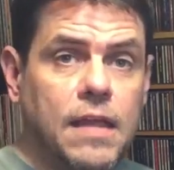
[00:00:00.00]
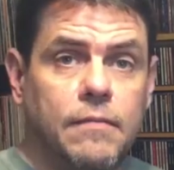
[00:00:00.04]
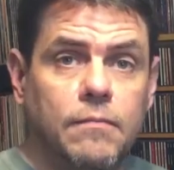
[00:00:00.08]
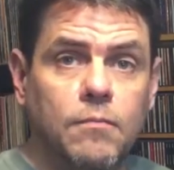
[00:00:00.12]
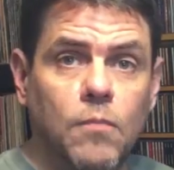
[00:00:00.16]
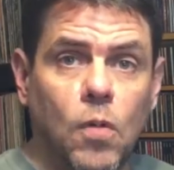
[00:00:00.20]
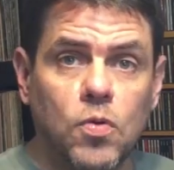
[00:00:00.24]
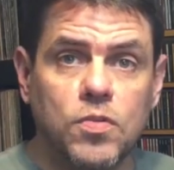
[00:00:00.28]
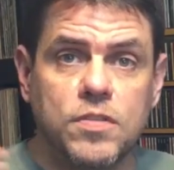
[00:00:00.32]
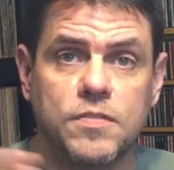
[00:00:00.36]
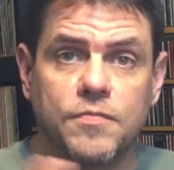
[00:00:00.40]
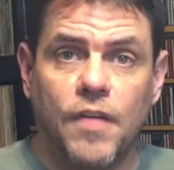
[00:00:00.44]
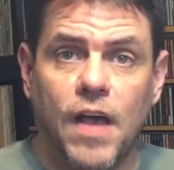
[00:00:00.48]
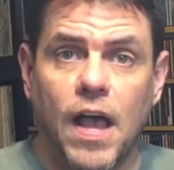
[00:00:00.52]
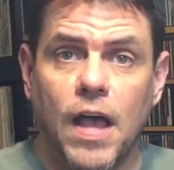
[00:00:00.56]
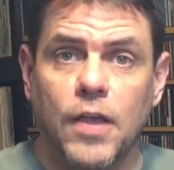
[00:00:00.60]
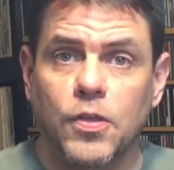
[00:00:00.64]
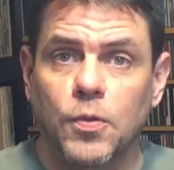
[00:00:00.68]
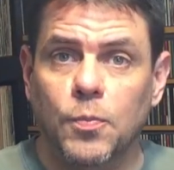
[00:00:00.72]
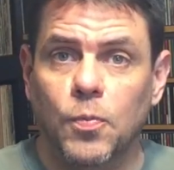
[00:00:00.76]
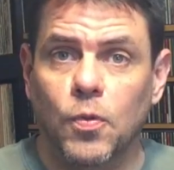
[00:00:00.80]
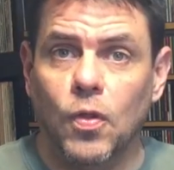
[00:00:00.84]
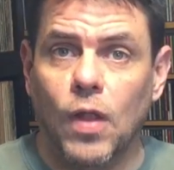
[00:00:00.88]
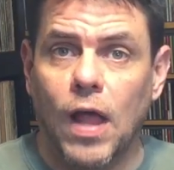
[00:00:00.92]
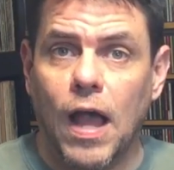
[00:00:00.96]
10 most
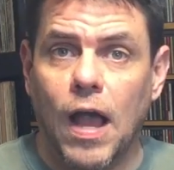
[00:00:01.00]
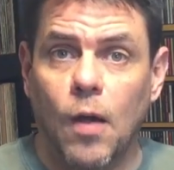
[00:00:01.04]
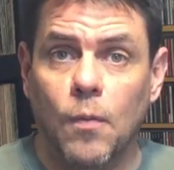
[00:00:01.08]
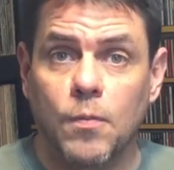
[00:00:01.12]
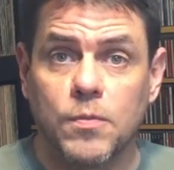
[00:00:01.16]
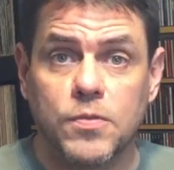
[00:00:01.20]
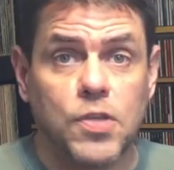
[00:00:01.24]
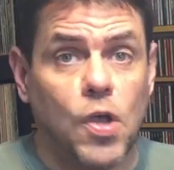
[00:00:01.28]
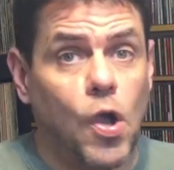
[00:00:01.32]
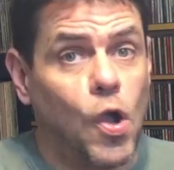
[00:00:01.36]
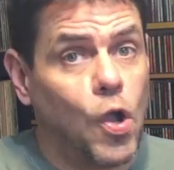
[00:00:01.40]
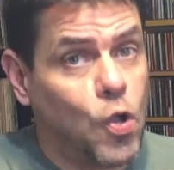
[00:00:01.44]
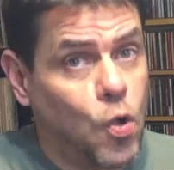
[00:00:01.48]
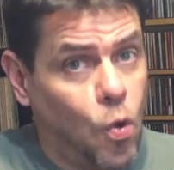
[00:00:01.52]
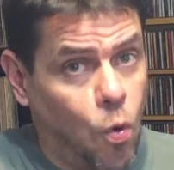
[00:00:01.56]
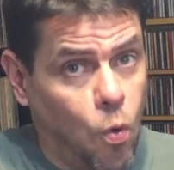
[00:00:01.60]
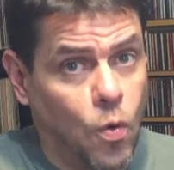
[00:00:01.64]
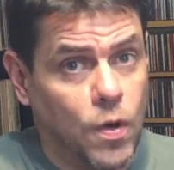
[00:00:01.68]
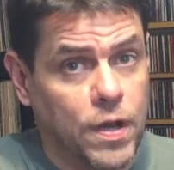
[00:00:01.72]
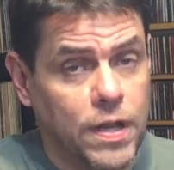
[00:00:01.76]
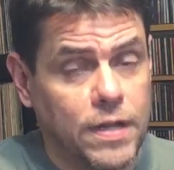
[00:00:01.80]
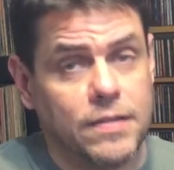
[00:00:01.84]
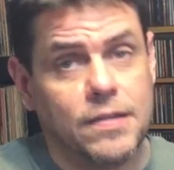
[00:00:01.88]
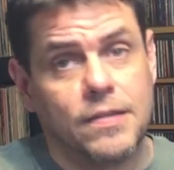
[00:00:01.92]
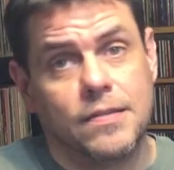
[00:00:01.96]
valuable albums
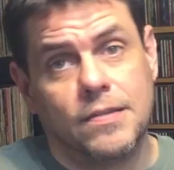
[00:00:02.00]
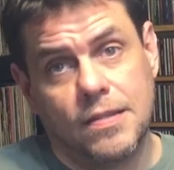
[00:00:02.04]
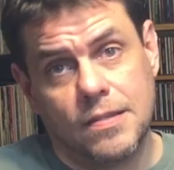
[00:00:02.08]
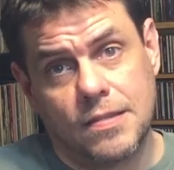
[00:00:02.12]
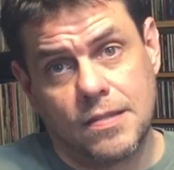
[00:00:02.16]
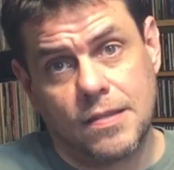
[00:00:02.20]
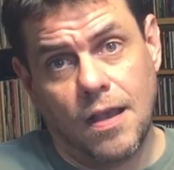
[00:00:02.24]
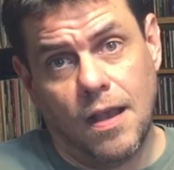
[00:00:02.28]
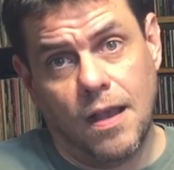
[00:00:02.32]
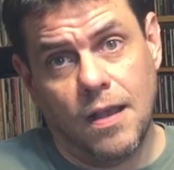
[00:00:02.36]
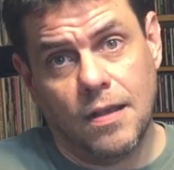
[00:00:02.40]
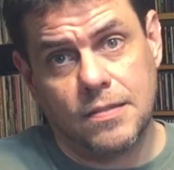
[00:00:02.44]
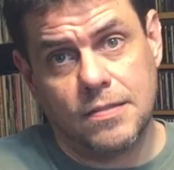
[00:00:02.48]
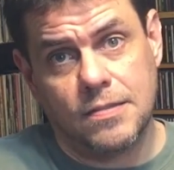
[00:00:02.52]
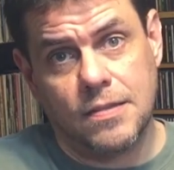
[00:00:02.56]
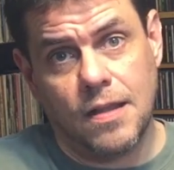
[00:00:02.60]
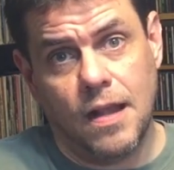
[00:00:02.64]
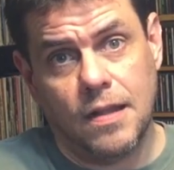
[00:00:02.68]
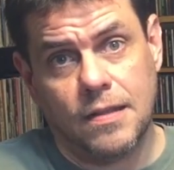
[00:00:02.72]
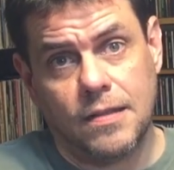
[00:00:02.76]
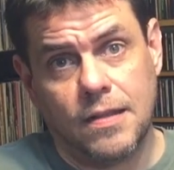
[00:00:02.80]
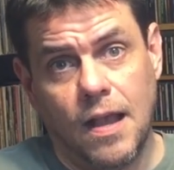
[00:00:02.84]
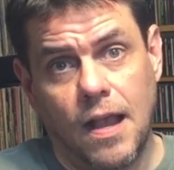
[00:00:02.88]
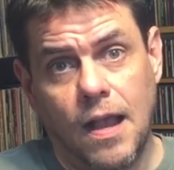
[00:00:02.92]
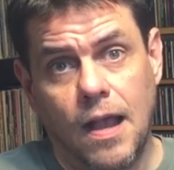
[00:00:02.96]
according to
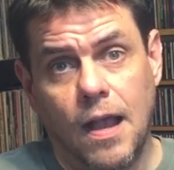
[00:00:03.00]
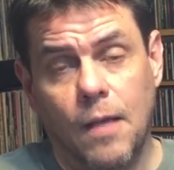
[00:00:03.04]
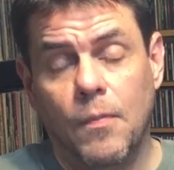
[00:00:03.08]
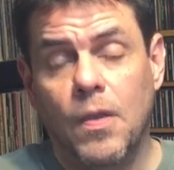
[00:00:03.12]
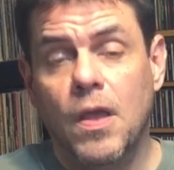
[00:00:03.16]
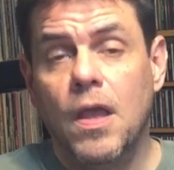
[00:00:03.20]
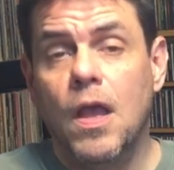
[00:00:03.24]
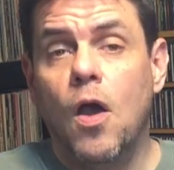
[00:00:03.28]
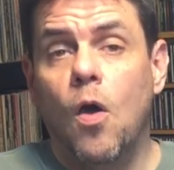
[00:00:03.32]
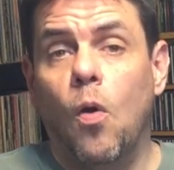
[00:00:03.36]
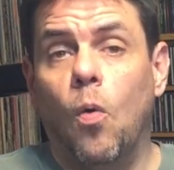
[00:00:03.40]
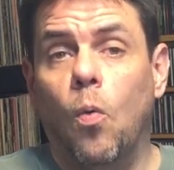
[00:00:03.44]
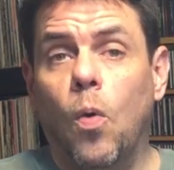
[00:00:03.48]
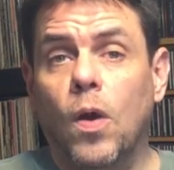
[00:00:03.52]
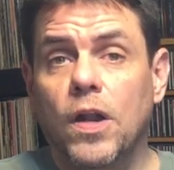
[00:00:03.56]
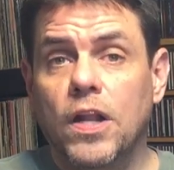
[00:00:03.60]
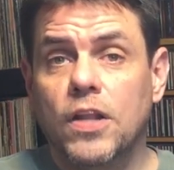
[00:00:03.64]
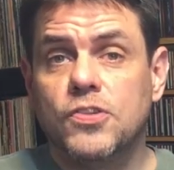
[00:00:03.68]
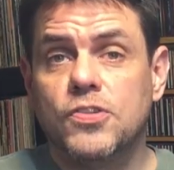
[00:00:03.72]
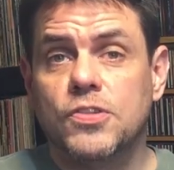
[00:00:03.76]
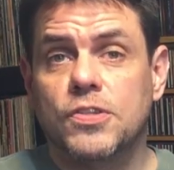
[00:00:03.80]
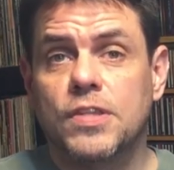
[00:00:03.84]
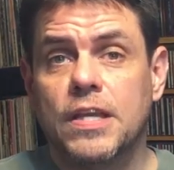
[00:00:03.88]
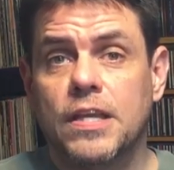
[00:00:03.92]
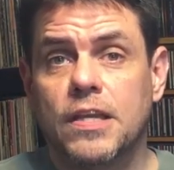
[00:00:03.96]
Discogs.com. What
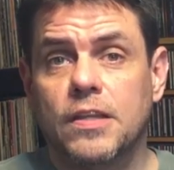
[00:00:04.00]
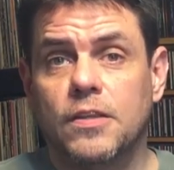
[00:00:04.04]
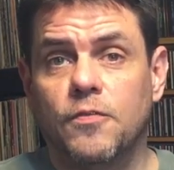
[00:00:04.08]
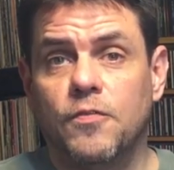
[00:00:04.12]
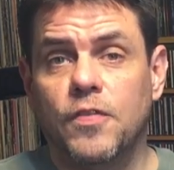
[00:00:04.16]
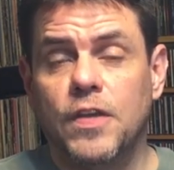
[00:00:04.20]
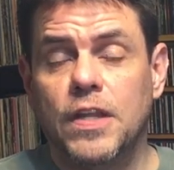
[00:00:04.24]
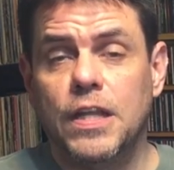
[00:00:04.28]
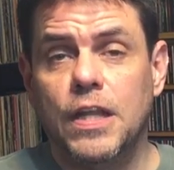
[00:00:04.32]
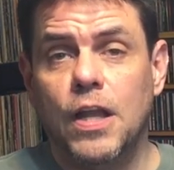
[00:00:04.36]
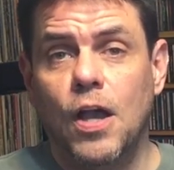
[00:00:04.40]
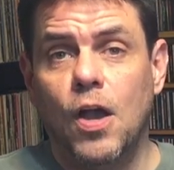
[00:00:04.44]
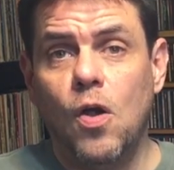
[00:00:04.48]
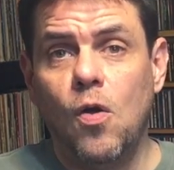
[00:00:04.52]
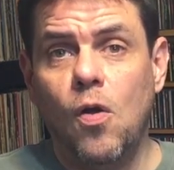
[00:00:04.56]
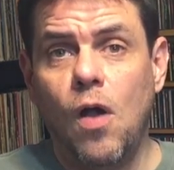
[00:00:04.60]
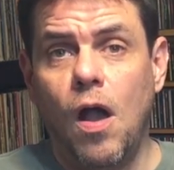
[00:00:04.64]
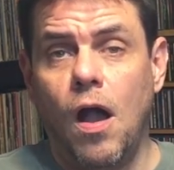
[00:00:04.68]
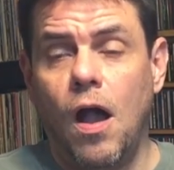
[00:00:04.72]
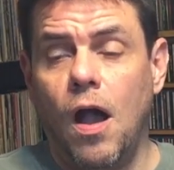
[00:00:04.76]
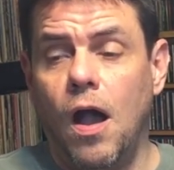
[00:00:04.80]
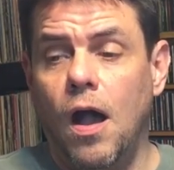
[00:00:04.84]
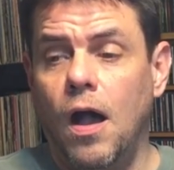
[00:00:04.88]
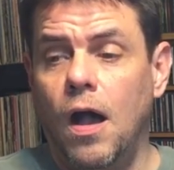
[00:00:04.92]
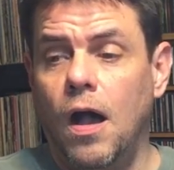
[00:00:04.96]
did you think of the video?
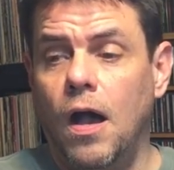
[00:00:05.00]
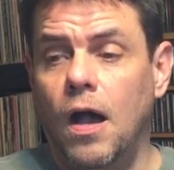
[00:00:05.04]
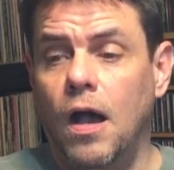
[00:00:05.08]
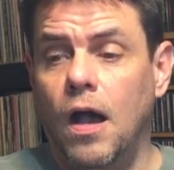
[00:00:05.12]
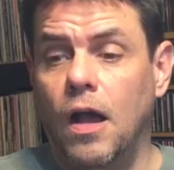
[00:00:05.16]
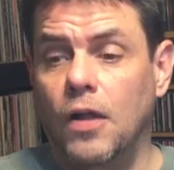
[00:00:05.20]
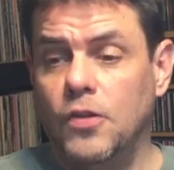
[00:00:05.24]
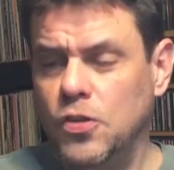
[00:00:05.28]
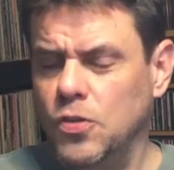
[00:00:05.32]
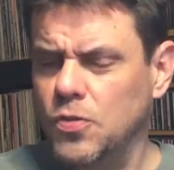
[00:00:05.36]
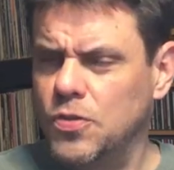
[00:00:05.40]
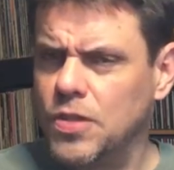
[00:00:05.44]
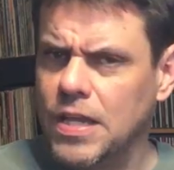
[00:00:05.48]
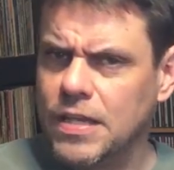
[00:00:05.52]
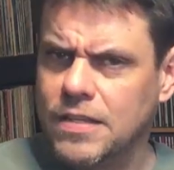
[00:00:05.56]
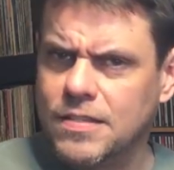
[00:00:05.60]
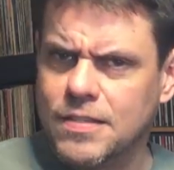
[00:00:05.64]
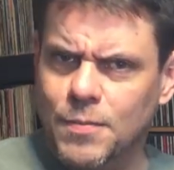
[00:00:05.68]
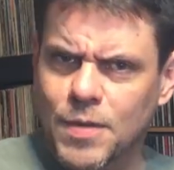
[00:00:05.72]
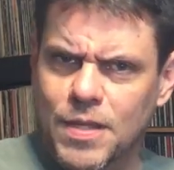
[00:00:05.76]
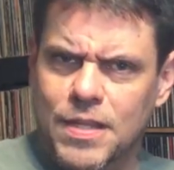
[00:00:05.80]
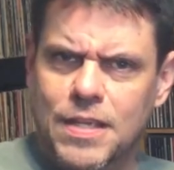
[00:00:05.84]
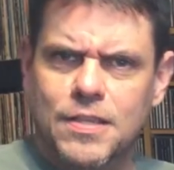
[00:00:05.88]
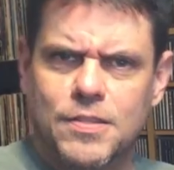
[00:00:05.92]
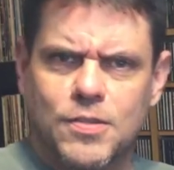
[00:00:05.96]
Uh, do you think
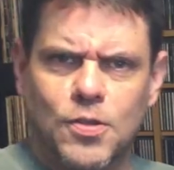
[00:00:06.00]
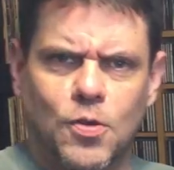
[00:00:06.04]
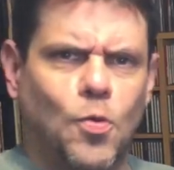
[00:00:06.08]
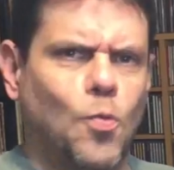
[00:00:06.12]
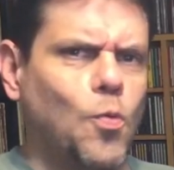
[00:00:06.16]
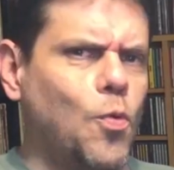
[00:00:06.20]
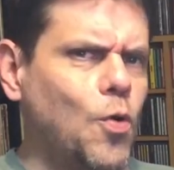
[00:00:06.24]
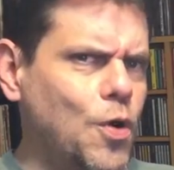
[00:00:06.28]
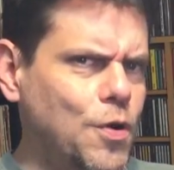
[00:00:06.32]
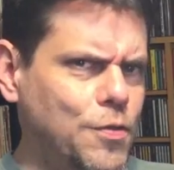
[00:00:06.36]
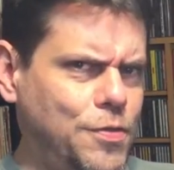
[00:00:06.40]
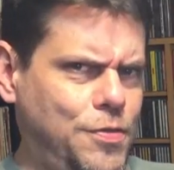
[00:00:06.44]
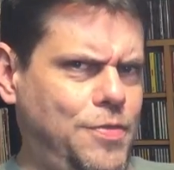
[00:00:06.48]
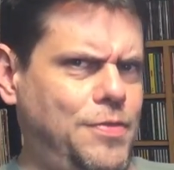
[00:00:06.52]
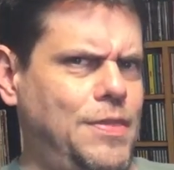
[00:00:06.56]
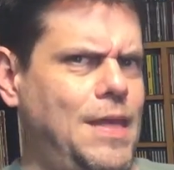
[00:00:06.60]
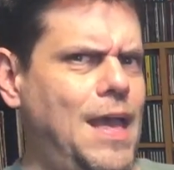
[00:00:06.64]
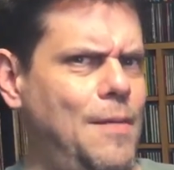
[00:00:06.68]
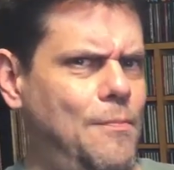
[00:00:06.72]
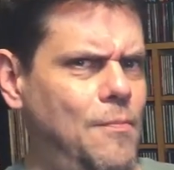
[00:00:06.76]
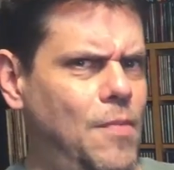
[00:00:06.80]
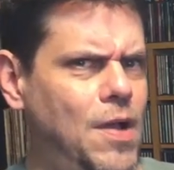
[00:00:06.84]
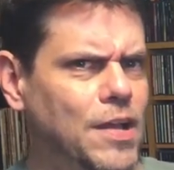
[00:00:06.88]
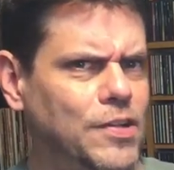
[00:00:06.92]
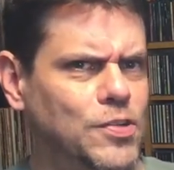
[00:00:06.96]
some of these are worth
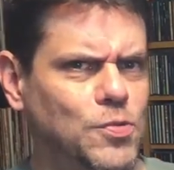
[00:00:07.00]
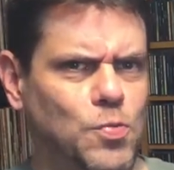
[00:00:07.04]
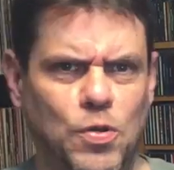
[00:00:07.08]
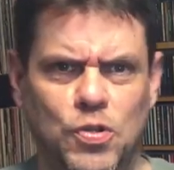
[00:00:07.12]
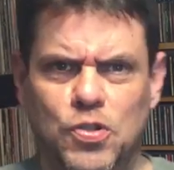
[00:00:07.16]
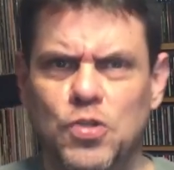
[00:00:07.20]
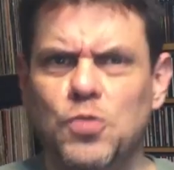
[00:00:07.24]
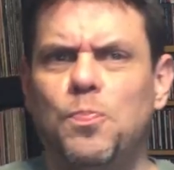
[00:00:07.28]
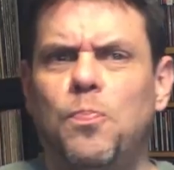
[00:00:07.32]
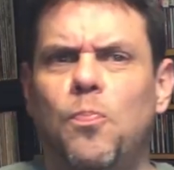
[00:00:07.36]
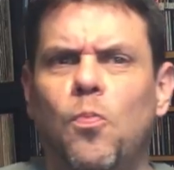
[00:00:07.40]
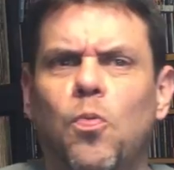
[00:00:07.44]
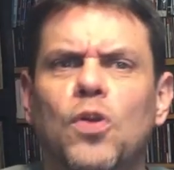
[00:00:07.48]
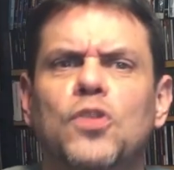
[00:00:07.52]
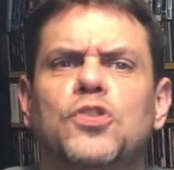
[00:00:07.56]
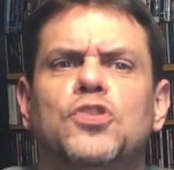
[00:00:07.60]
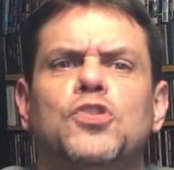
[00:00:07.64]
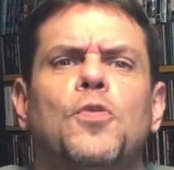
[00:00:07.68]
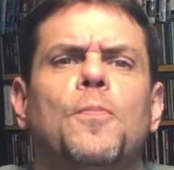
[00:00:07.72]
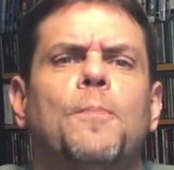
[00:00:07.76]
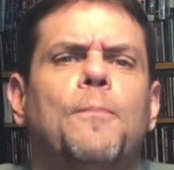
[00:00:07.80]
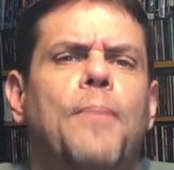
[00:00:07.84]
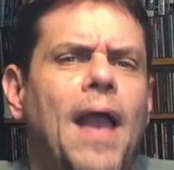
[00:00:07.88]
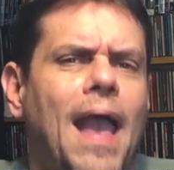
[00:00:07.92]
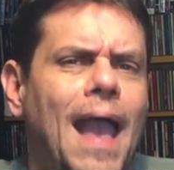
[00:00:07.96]
that much? Would you
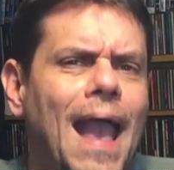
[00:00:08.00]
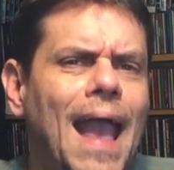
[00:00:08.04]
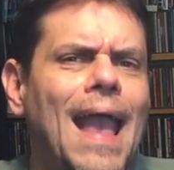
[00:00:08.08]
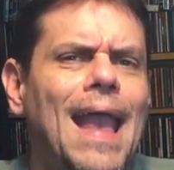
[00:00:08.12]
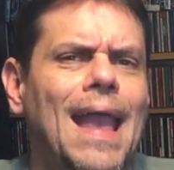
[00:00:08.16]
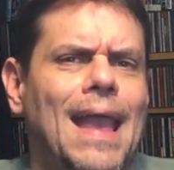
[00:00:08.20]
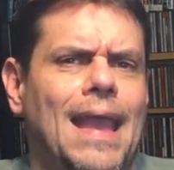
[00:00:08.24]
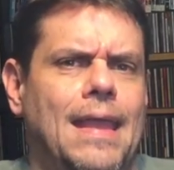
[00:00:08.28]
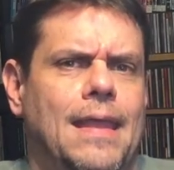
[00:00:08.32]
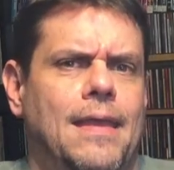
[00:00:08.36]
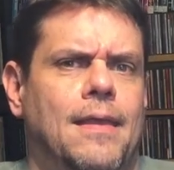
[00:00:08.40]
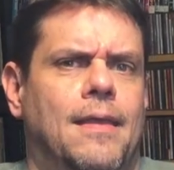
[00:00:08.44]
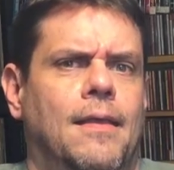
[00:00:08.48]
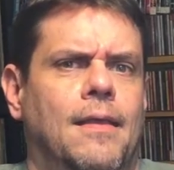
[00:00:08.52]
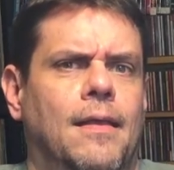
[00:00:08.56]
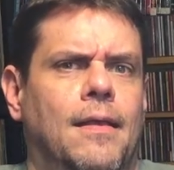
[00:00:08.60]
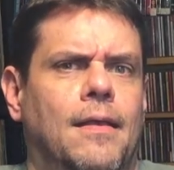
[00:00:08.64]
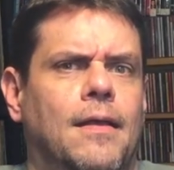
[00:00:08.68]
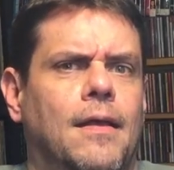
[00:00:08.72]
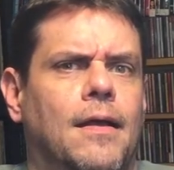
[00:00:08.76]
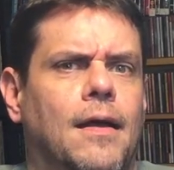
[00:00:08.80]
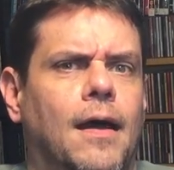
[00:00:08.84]
would you pay